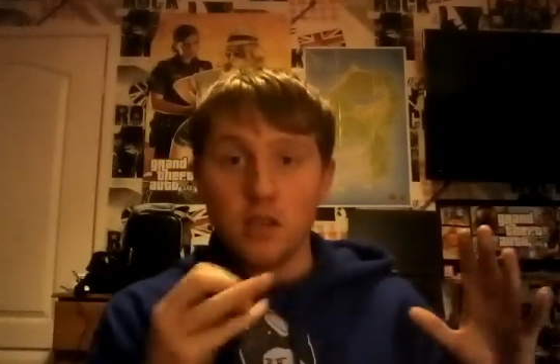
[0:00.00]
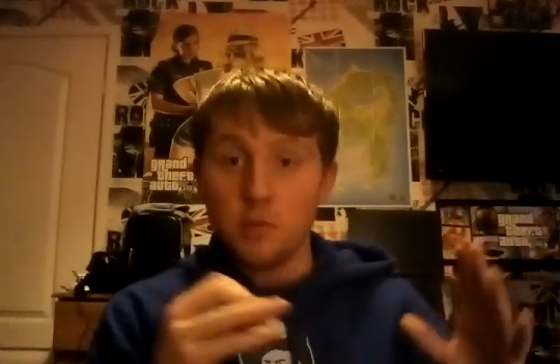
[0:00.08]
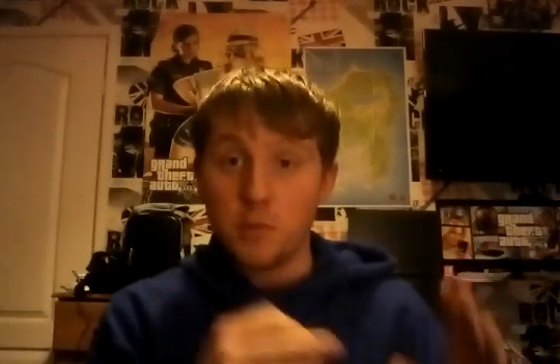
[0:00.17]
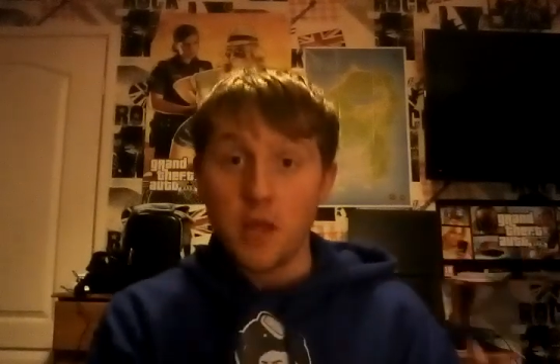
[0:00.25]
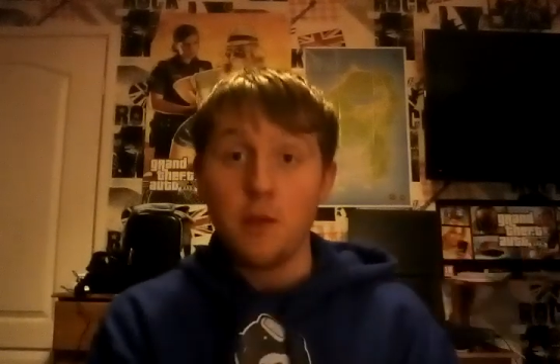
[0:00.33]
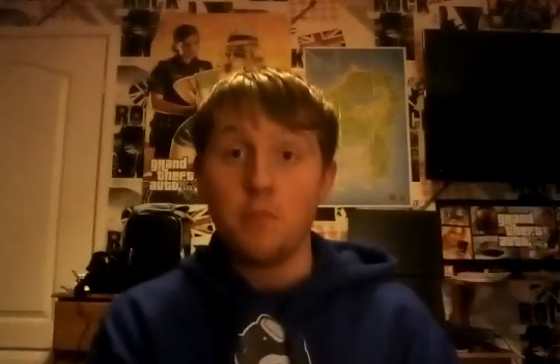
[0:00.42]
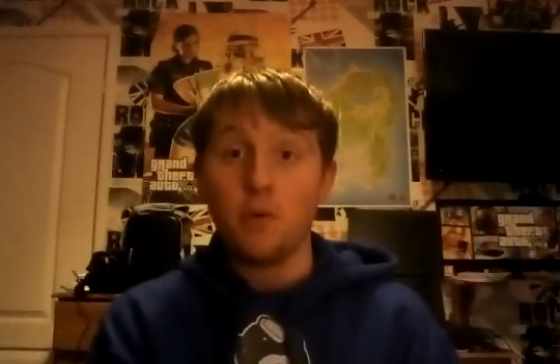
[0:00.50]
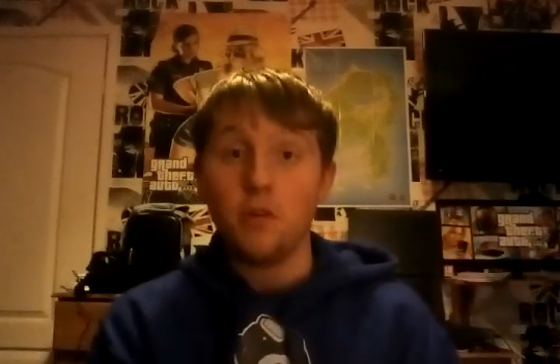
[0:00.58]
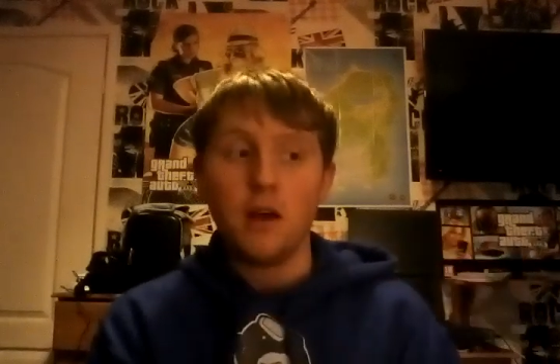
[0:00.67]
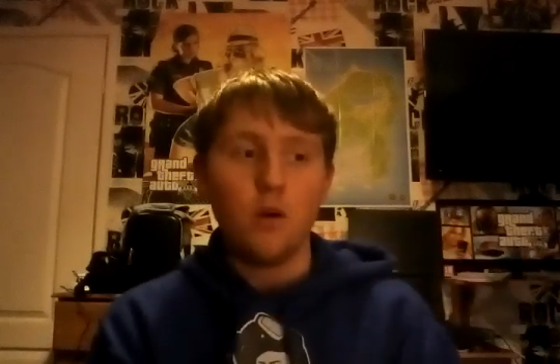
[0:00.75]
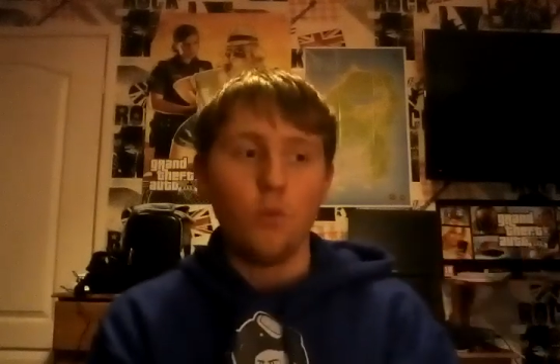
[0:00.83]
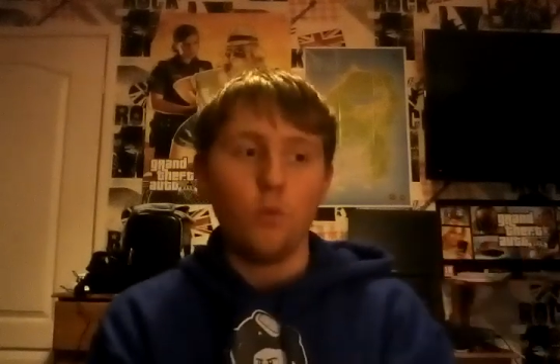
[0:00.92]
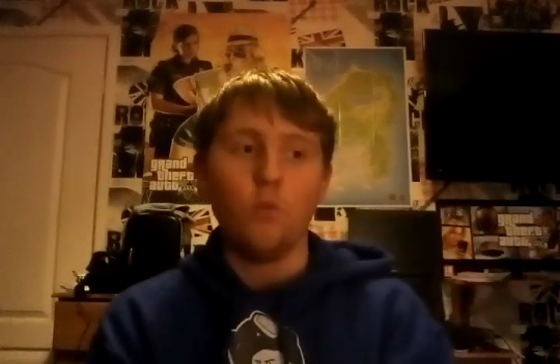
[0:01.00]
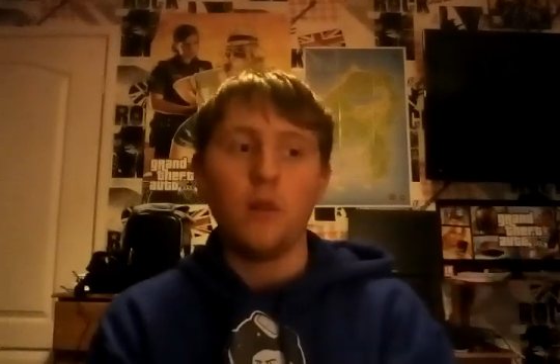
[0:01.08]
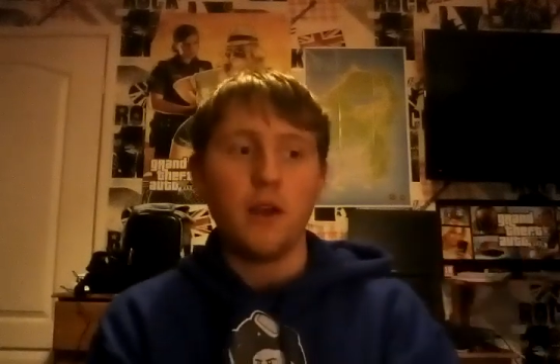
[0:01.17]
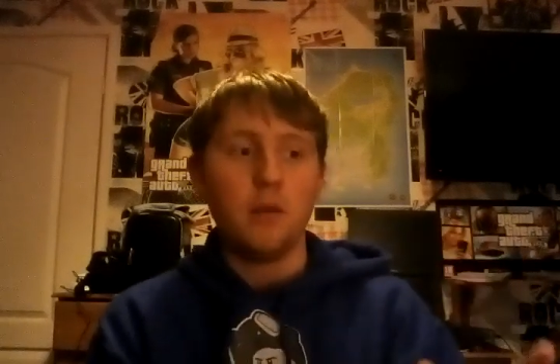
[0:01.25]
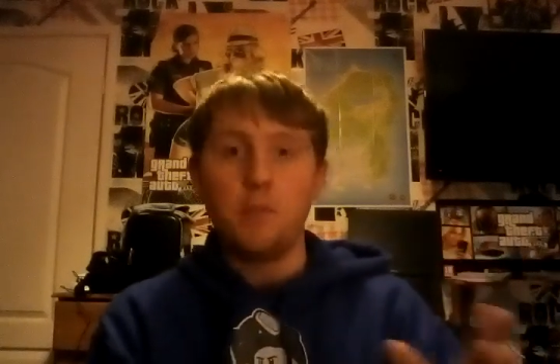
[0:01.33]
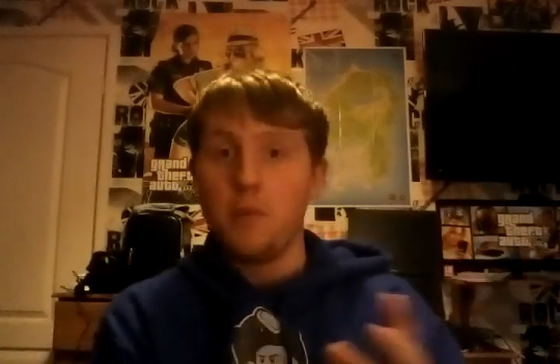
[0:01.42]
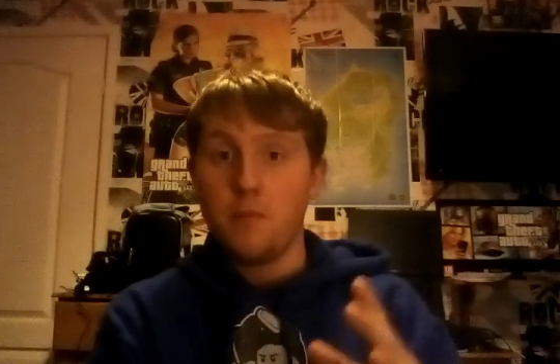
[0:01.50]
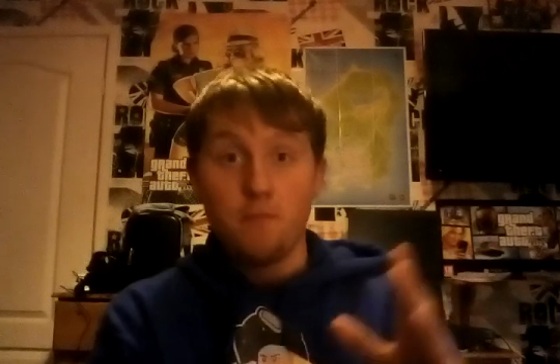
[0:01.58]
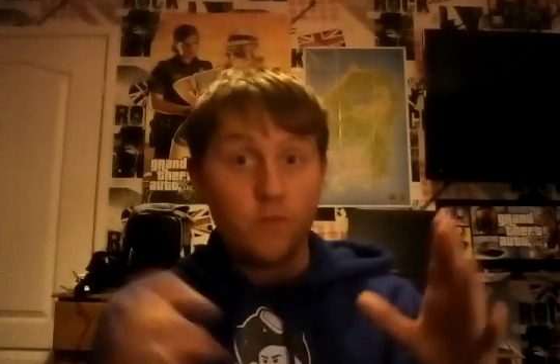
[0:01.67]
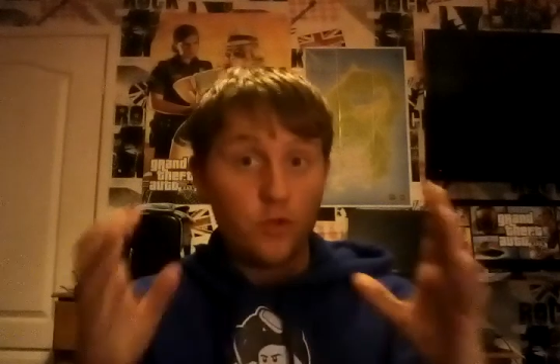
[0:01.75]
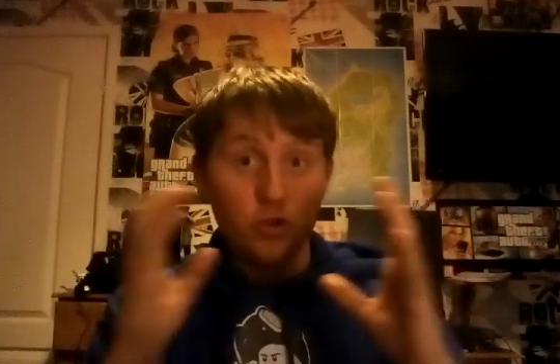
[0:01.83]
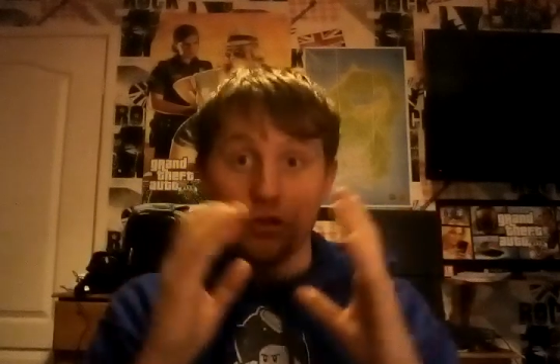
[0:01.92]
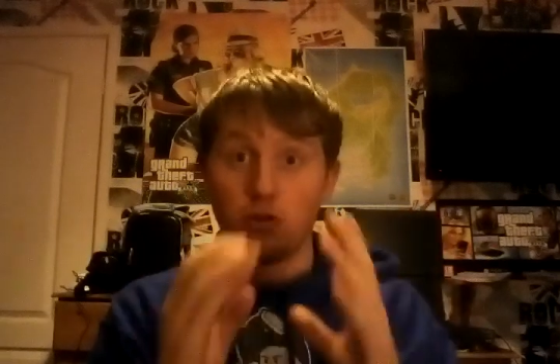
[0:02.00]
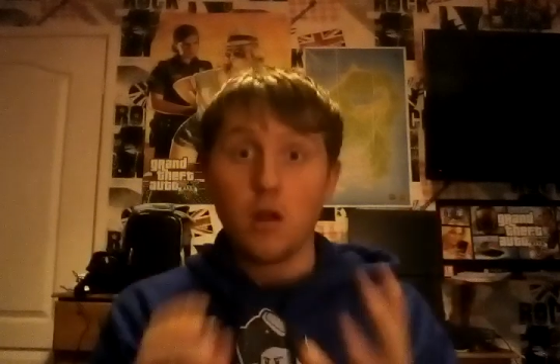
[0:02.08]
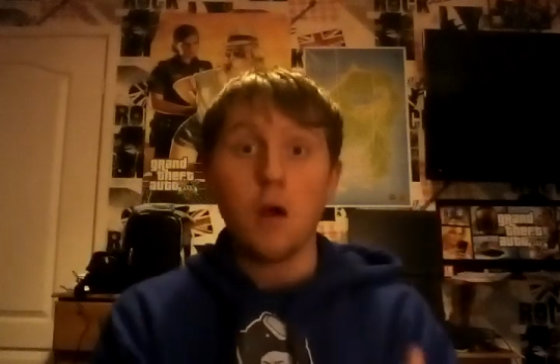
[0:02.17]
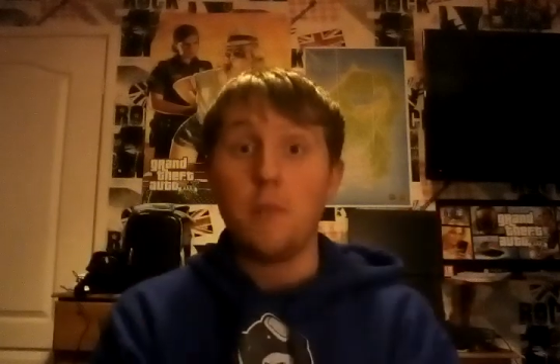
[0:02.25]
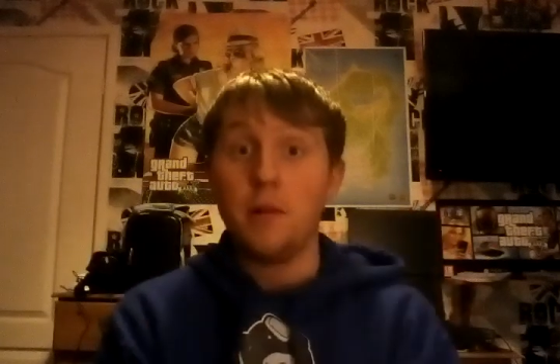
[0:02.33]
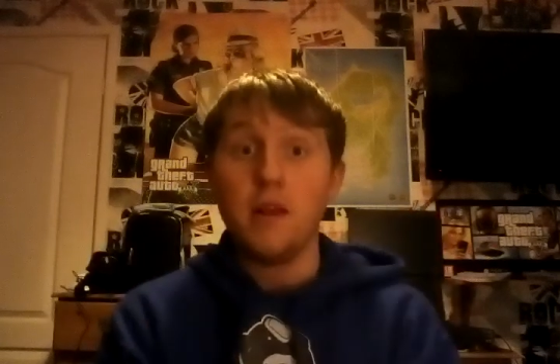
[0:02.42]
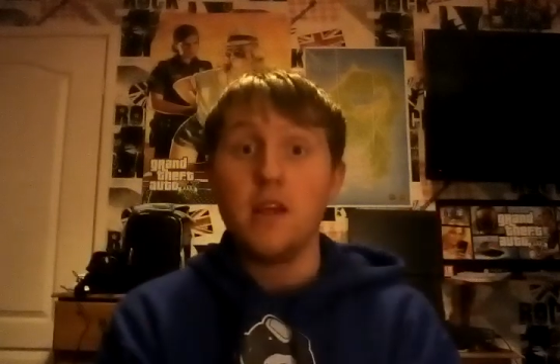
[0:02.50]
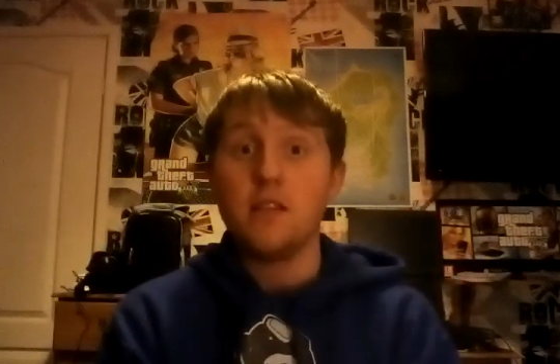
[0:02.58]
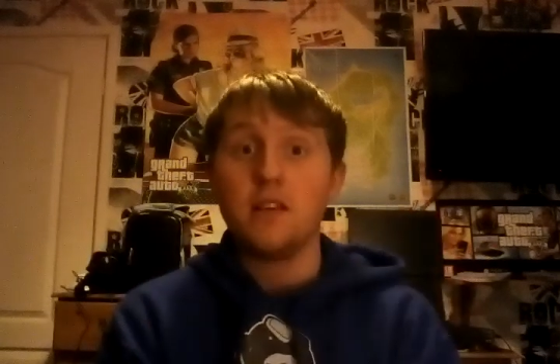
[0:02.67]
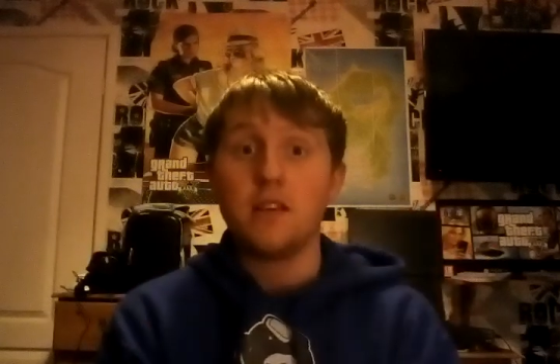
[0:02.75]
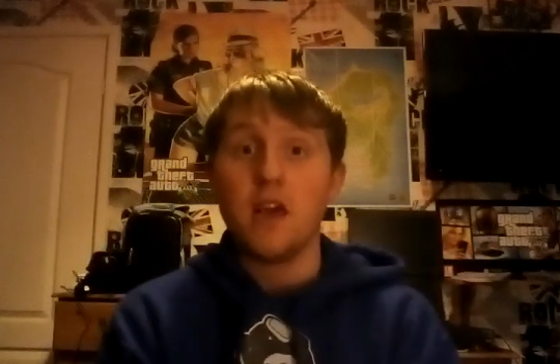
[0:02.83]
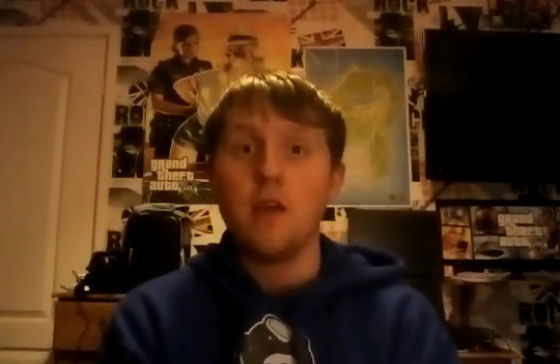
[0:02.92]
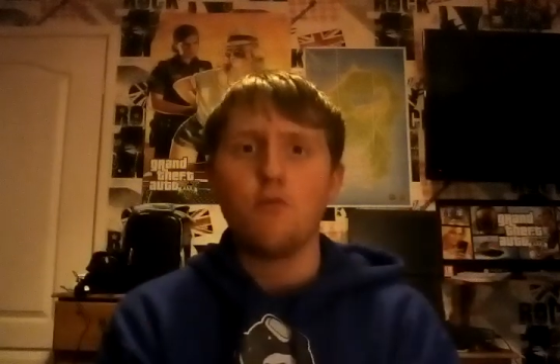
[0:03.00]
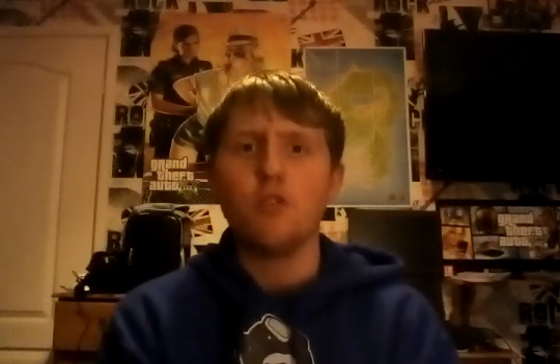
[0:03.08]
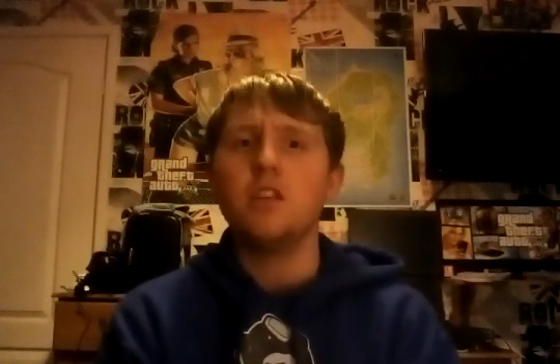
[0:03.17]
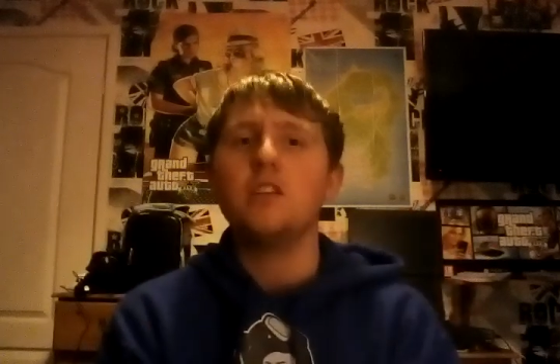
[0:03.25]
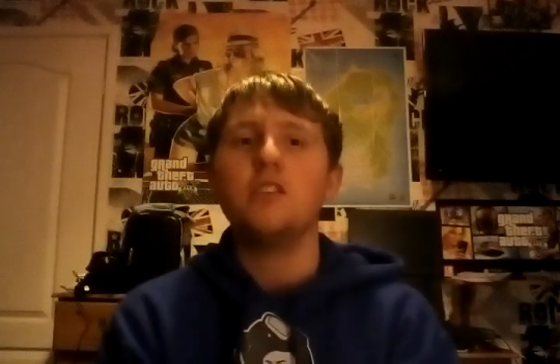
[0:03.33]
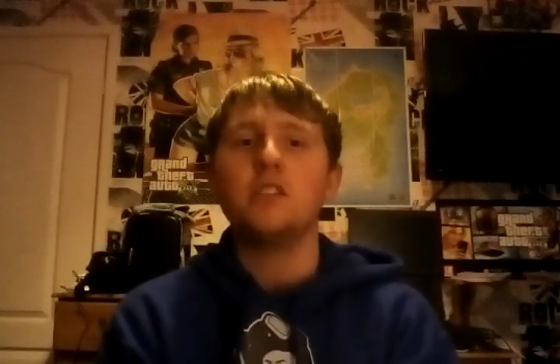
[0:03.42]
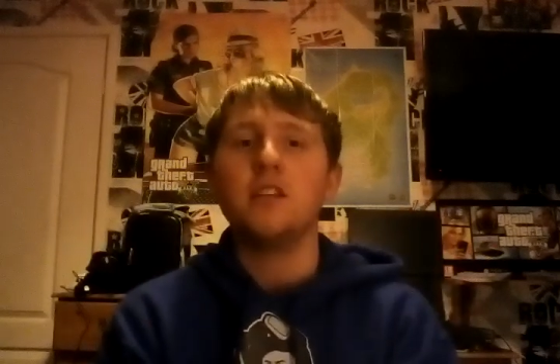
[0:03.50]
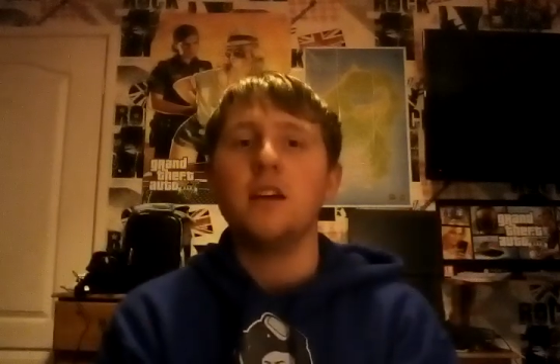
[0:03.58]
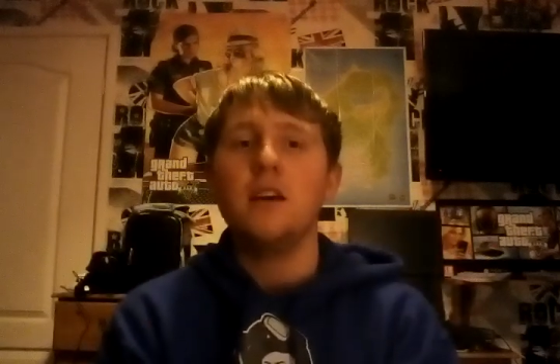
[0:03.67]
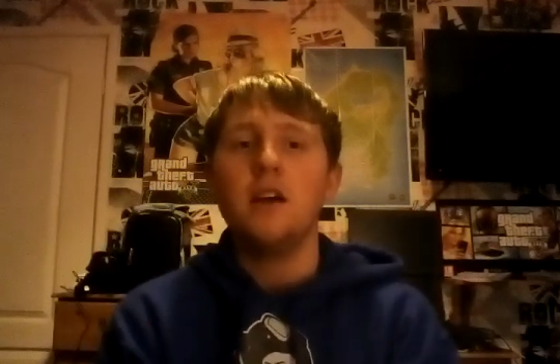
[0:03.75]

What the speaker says: people just are playing this game religiously,